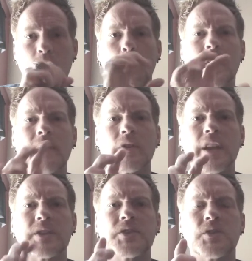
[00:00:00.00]
whatever
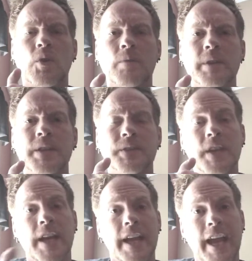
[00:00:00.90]
that storm is,
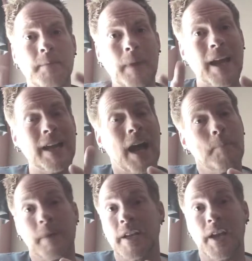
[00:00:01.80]
it may
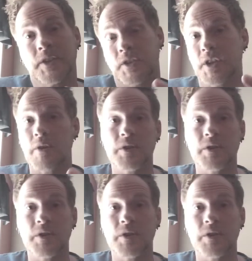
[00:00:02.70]
not be necessary.